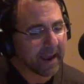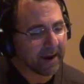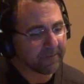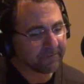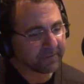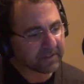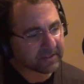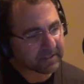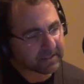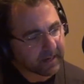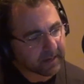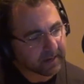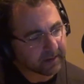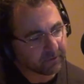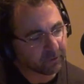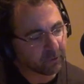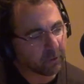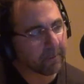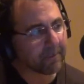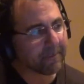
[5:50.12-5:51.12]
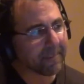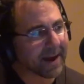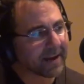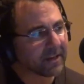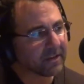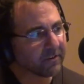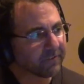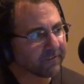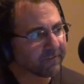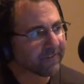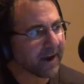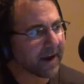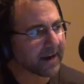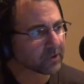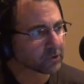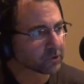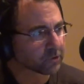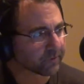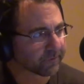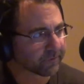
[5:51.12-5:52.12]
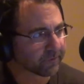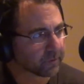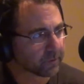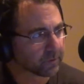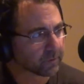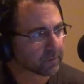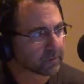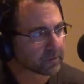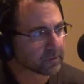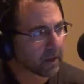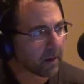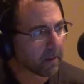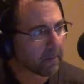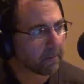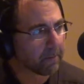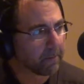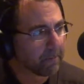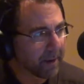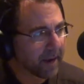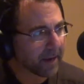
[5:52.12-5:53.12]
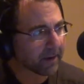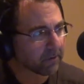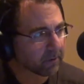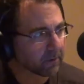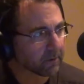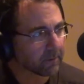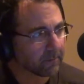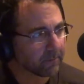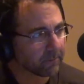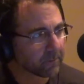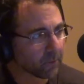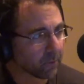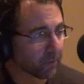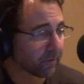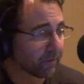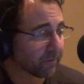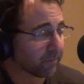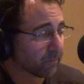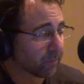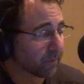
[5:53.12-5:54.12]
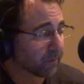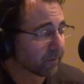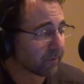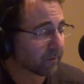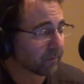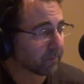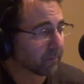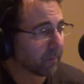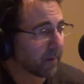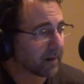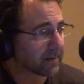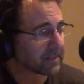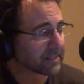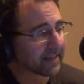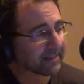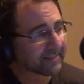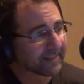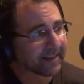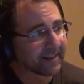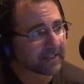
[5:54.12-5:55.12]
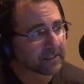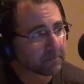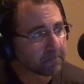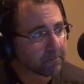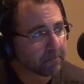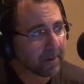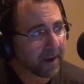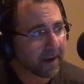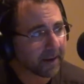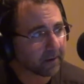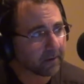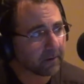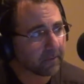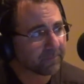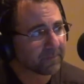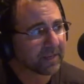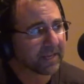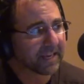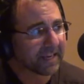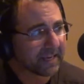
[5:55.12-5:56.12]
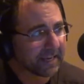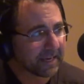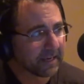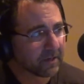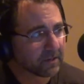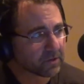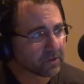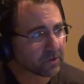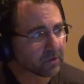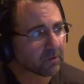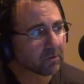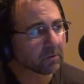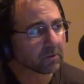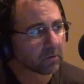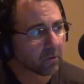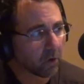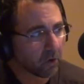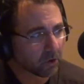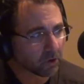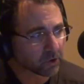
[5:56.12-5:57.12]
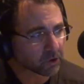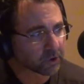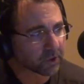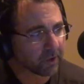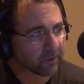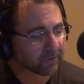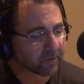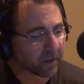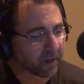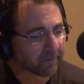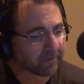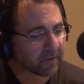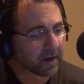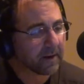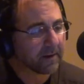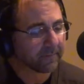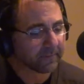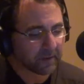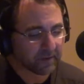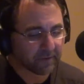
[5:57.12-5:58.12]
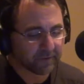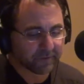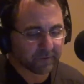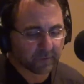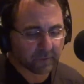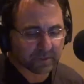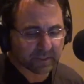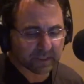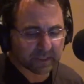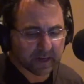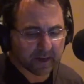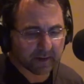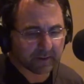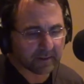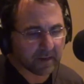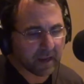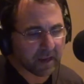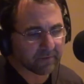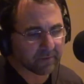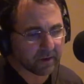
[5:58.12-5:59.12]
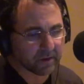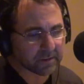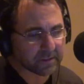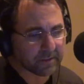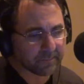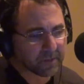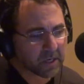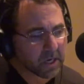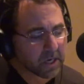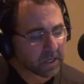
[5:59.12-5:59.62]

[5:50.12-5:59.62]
have decided to manufacture foods better or with the mindset that it's better, easier, longer shelf life than the foods that God gave us.